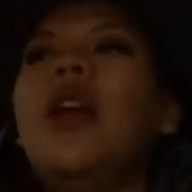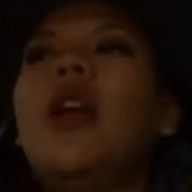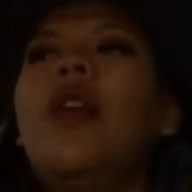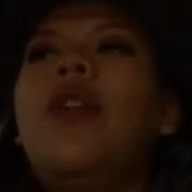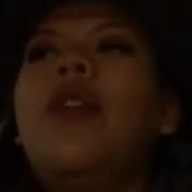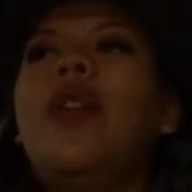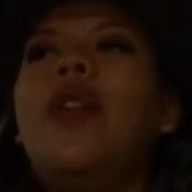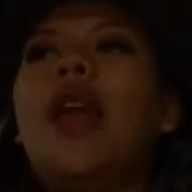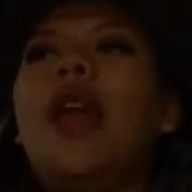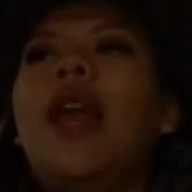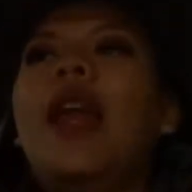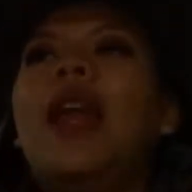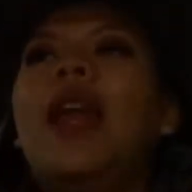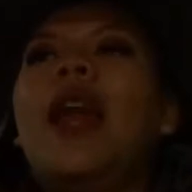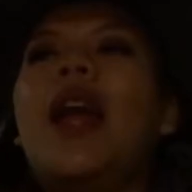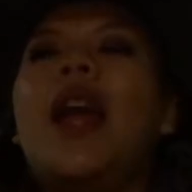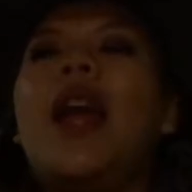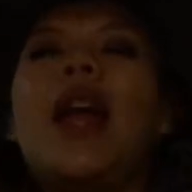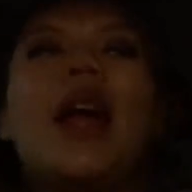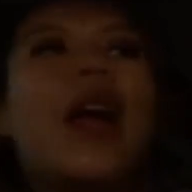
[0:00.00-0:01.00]
Then
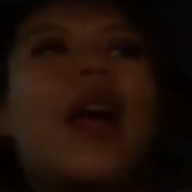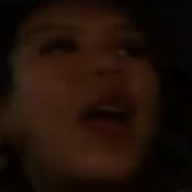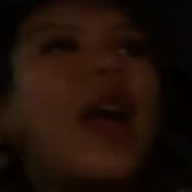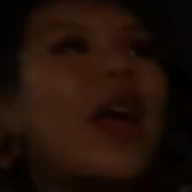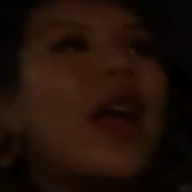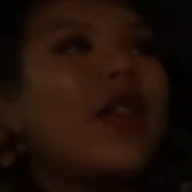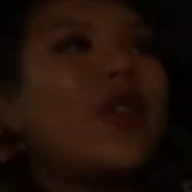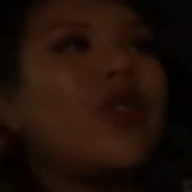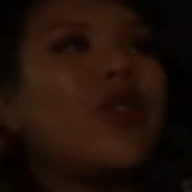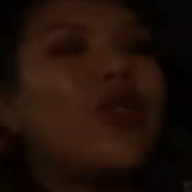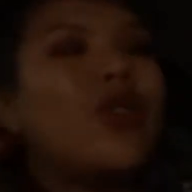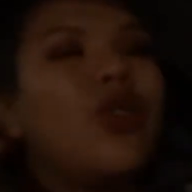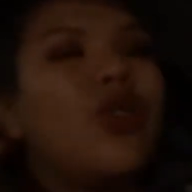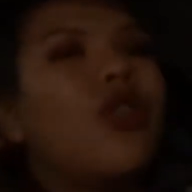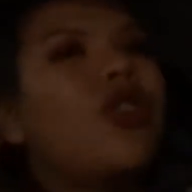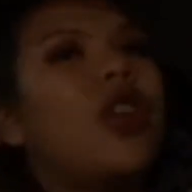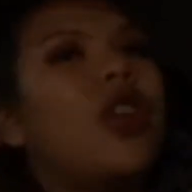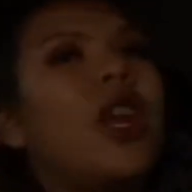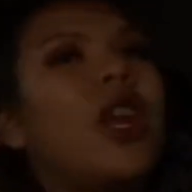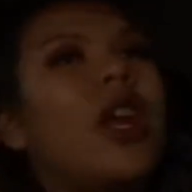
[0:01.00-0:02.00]
I had
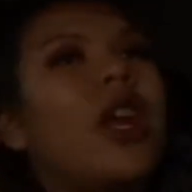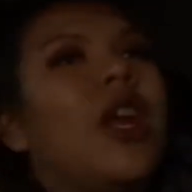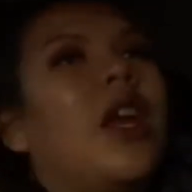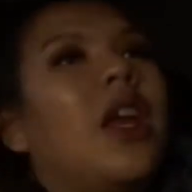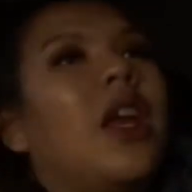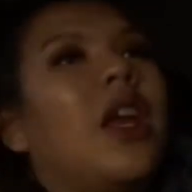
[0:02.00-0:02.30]
sushi